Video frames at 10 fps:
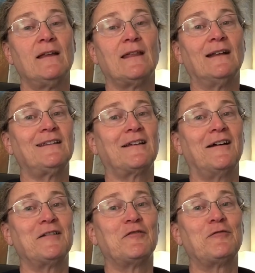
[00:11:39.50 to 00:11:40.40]
That's a
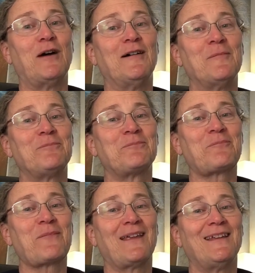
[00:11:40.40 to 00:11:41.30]
kind of
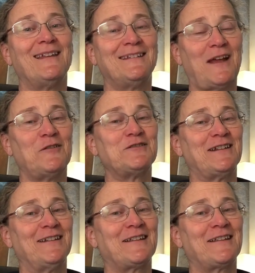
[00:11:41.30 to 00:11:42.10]
intelligent